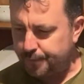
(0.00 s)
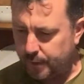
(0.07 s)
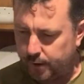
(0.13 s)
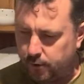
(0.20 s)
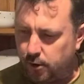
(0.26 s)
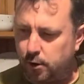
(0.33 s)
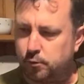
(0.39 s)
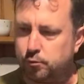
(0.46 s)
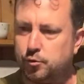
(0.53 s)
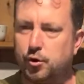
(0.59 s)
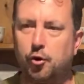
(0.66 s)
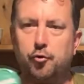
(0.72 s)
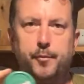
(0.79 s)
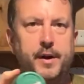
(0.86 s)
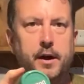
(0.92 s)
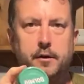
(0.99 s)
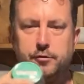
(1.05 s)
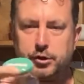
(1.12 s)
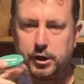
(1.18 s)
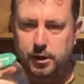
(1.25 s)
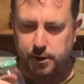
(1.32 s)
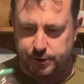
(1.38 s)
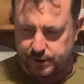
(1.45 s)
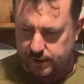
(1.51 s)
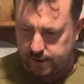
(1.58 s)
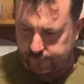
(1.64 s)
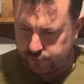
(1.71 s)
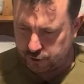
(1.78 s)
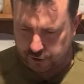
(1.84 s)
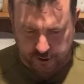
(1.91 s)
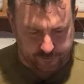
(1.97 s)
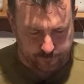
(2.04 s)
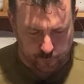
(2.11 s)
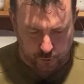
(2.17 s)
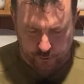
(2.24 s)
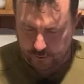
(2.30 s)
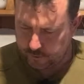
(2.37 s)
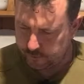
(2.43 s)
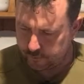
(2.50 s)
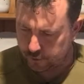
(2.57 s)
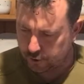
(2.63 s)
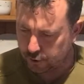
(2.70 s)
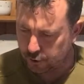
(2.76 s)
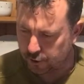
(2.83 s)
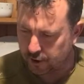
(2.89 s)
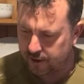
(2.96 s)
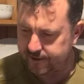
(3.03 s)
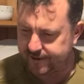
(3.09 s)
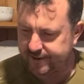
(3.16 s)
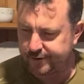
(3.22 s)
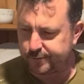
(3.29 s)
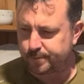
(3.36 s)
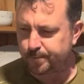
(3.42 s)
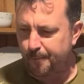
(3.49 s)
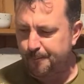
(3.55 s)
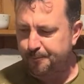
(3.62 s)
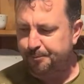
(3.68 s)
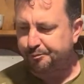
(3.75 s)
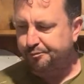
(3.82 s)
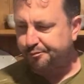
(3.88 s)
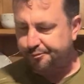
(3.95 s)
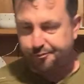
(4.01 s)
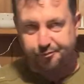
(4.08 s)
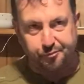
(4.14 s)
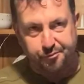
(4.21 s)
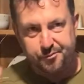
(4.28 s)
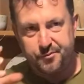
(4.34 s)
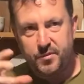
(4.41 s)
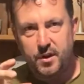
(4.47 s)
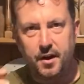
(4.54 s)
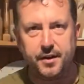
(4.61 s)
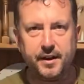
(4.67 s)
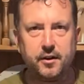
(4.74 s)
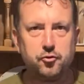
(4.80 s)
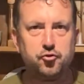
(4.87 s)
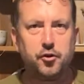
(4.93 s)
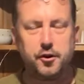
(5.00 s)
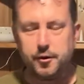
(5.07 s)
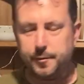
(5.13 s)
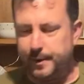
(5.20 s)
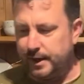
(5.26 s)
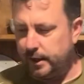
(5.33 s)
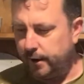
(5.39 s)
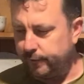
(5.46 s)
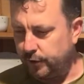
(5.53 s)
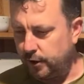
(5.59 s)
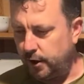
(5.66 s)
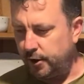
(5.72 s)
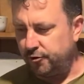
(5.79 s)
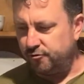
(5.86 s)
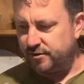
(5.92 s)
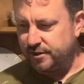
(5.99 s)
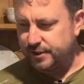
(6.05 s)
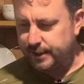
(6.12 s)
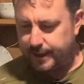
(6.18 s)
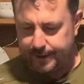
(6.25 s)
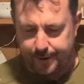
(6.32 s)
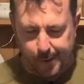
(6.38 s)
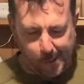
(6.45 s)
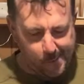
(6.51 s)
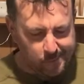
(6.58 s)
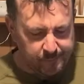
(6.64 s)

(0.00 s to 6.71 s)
I've got old Dolmio jars and that. I've just given them a good clean, and I'll dry them in the oven at 110.